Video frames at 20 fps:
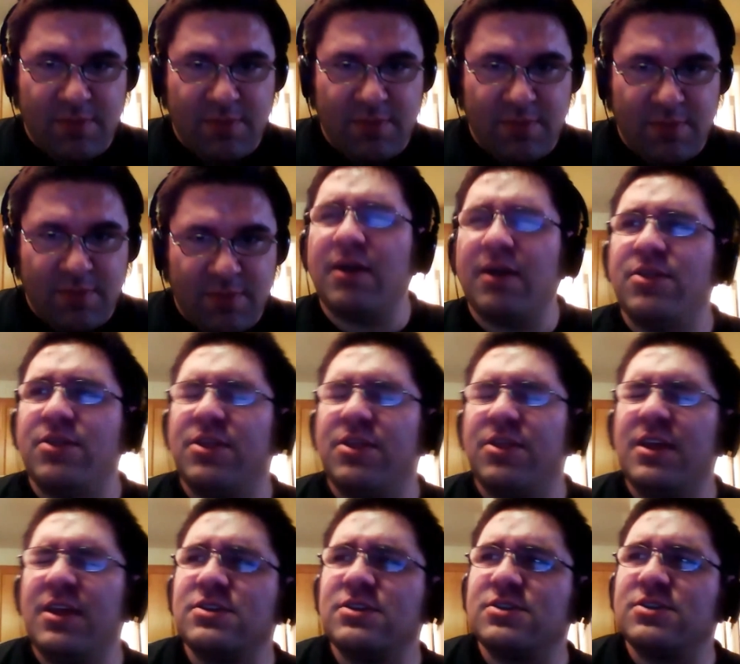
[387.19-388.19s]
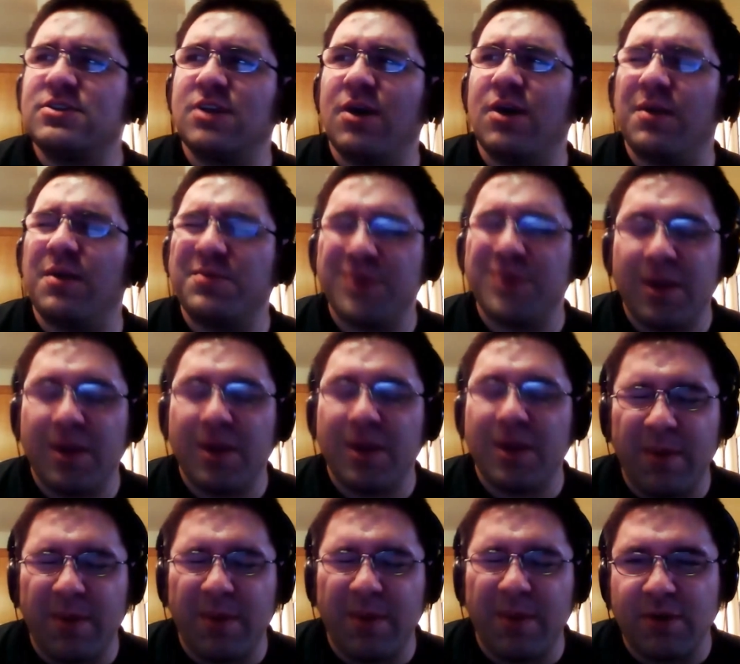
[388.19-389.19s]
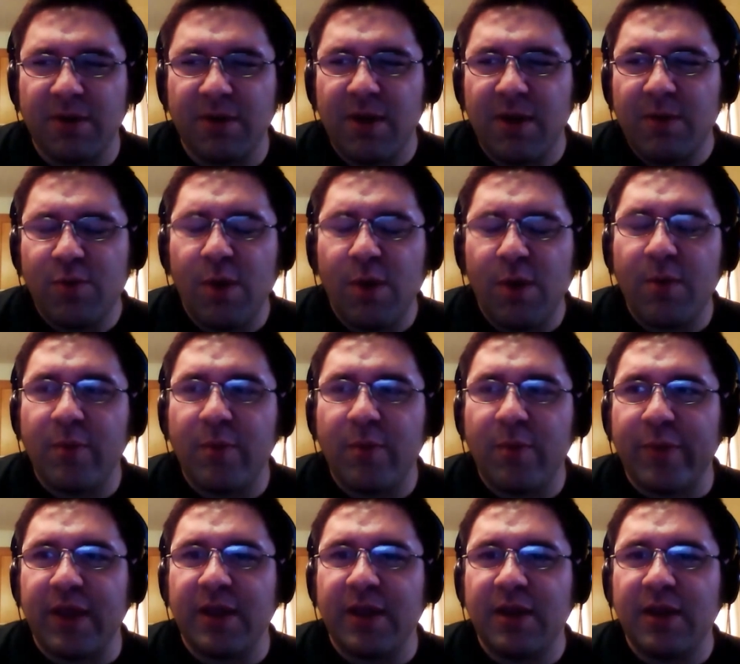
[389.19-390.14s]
I think so. I'm trying to remember. Probably.